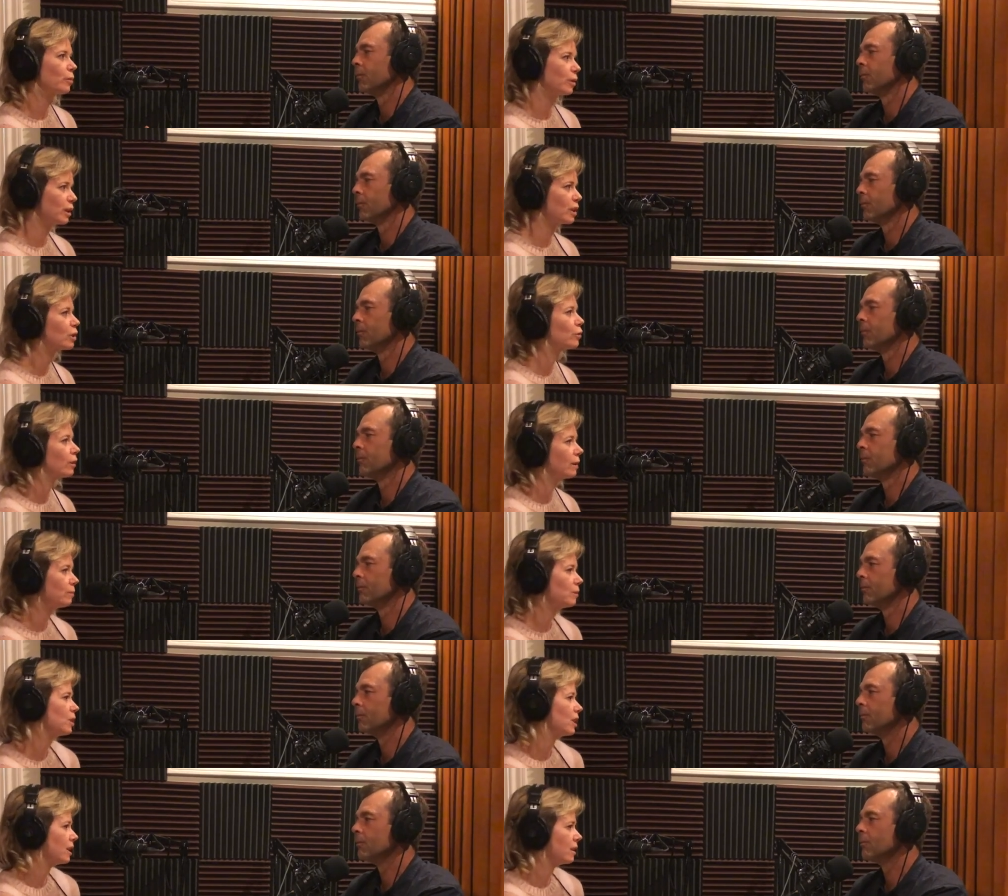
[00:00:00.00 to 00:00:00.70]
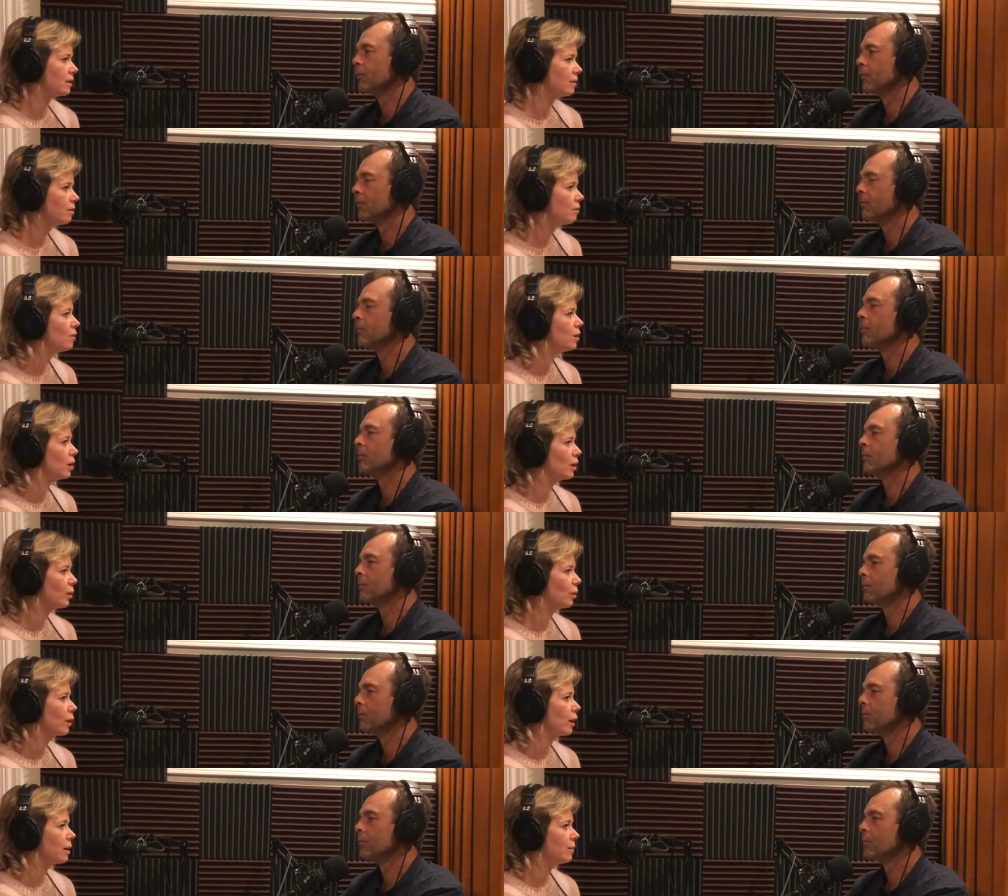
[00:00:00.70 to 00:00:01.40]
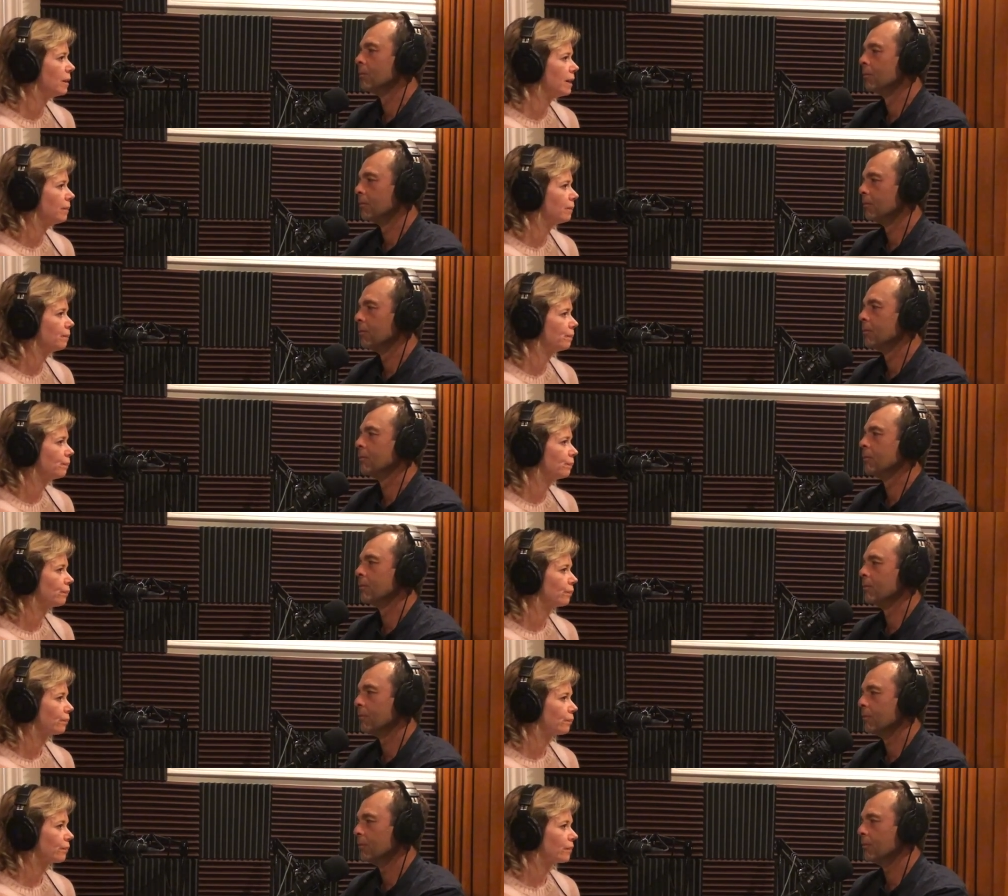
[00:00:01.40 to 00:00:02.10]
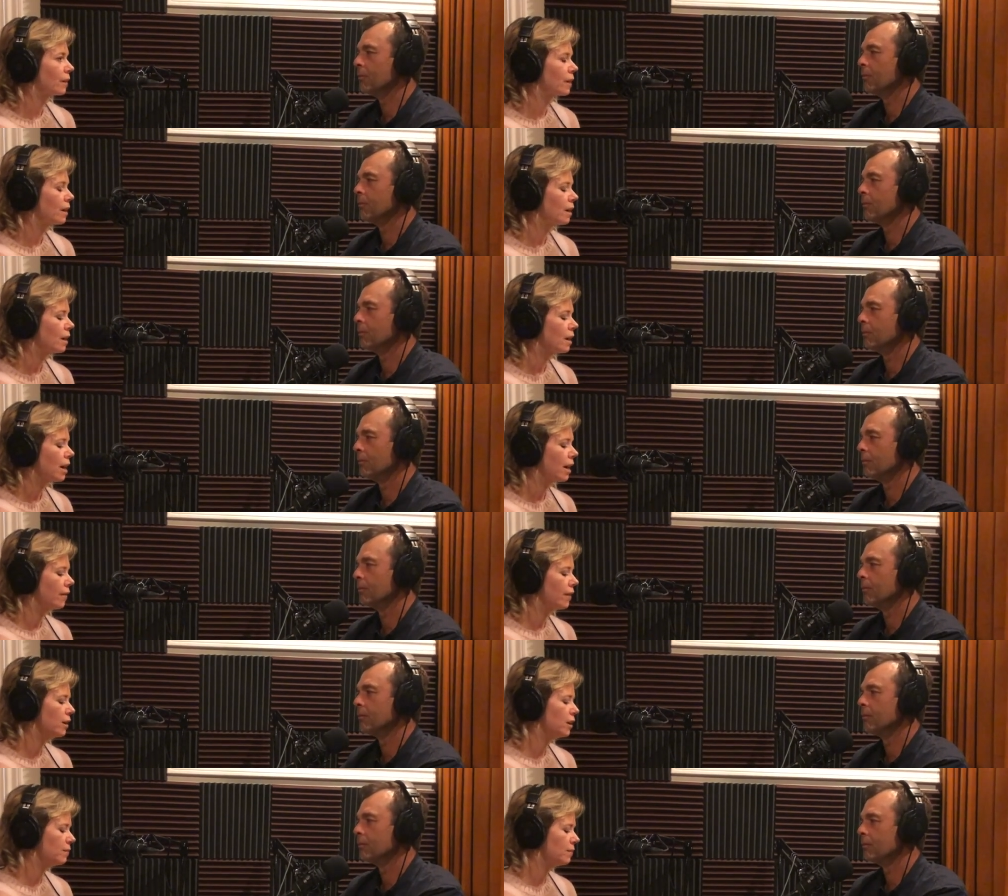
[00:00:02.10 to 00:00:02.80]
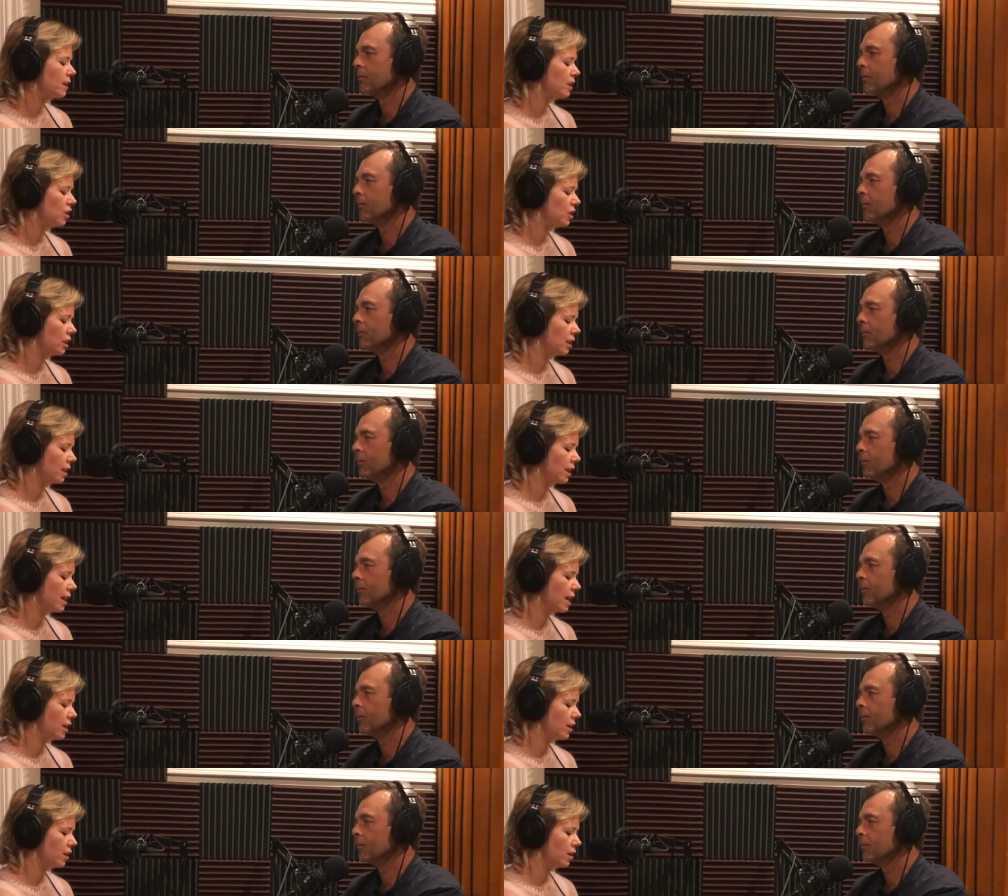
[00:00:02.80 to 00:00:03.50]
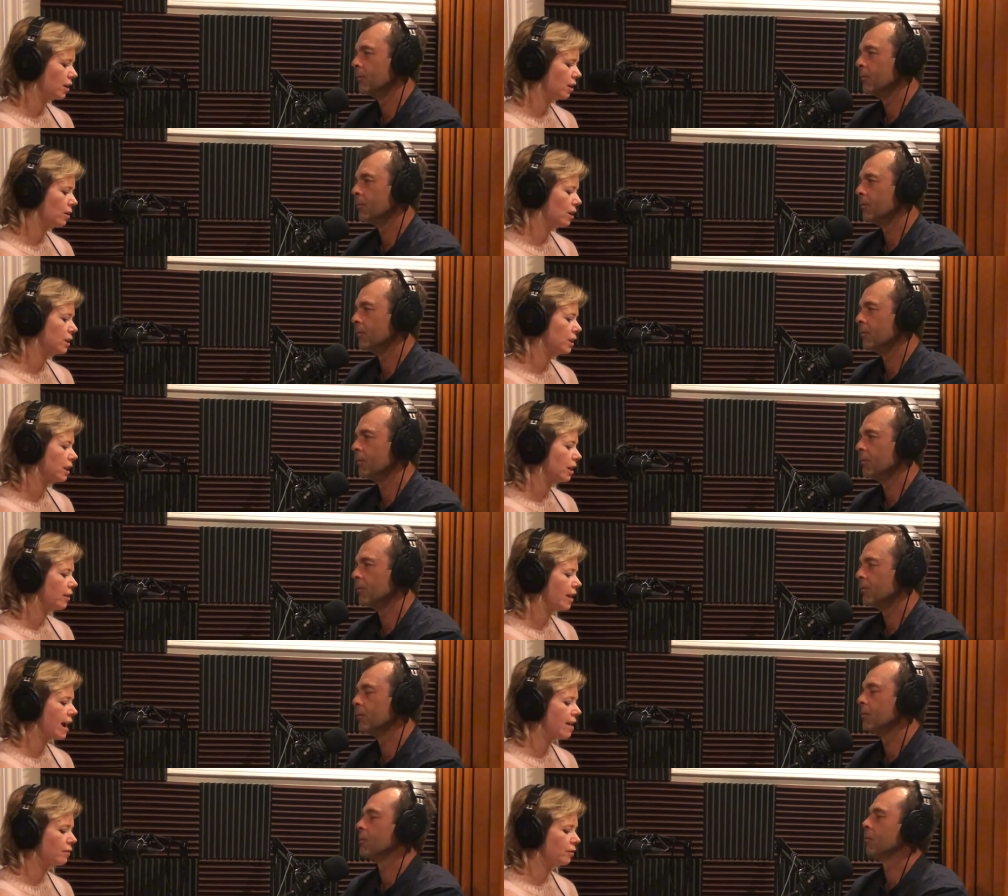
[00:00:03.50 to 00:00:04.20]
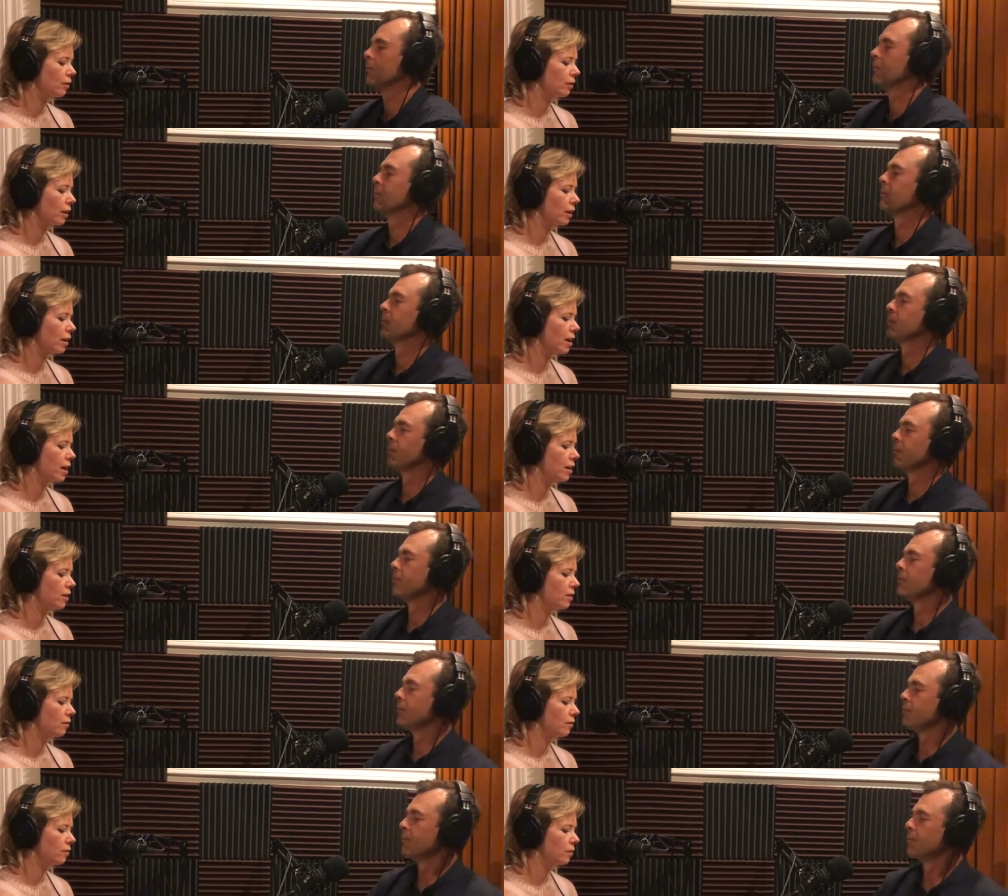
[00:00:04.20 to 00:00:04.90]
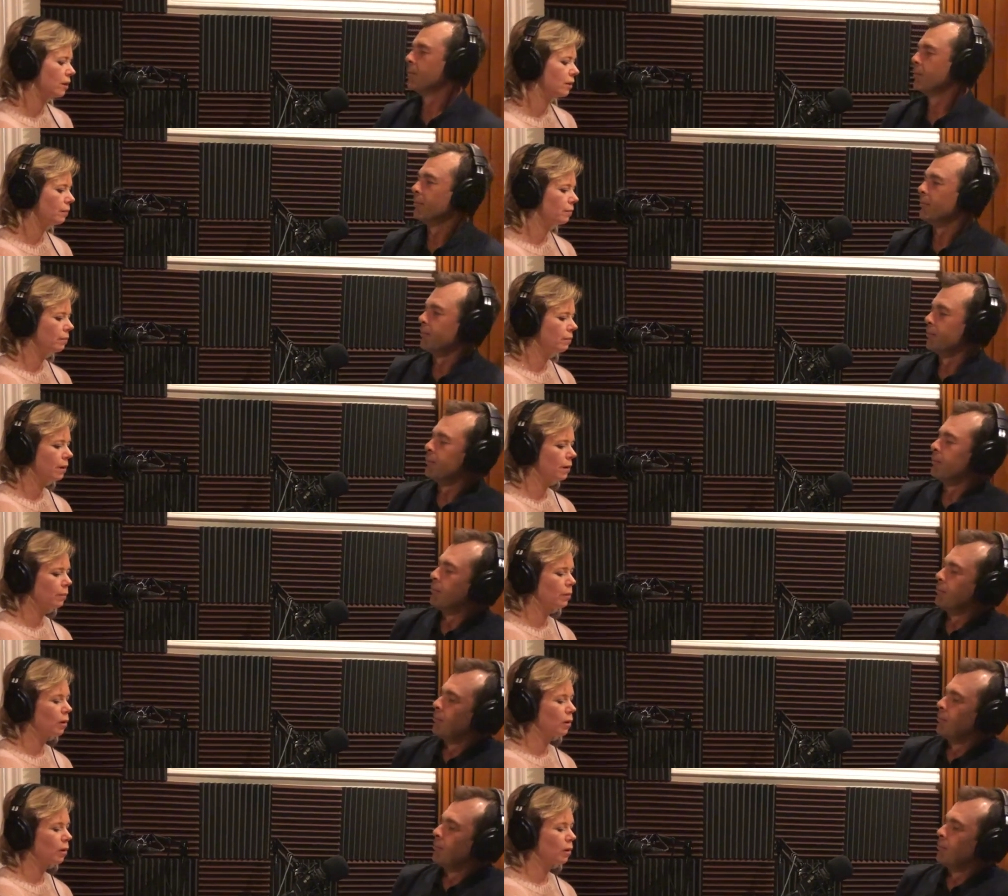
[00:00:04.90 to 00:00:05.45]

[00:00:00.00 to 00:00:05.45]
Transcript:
Speaker 1: prescription, if you know what I mean. Mm. And then you mentioned again, you know, is there ever a kind of a, a,